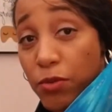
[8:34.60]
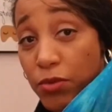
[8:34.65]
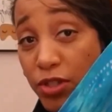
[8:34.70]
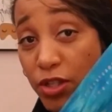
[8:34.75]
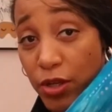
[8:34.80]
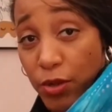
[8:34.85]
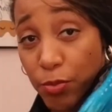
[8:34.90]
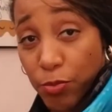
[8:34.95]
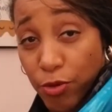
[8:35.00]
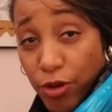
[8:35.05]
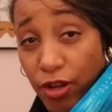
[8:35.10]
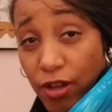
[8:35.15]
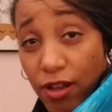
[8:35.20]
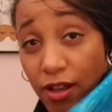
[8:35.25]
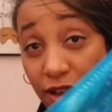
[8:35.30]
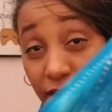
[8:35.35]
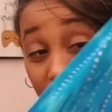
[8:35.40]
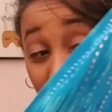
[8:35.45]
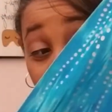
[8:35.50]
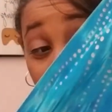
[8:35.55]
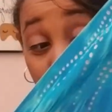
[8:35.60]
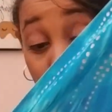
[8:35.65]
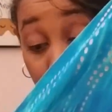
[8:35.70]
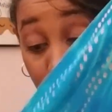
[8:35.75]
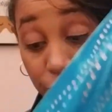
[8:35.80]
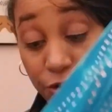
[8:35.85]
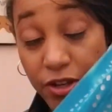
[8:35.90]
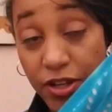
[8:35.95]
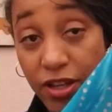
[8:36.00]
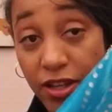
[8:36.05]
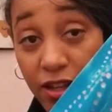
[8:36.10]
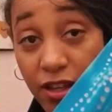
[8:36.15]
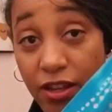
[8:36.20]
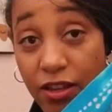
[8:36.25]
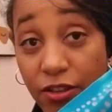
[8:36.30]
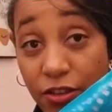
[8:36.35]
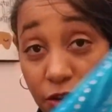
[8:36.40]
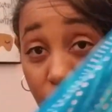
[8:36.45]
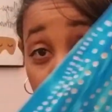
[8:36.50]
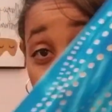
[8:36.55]
was a capri
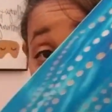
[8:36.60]
yoga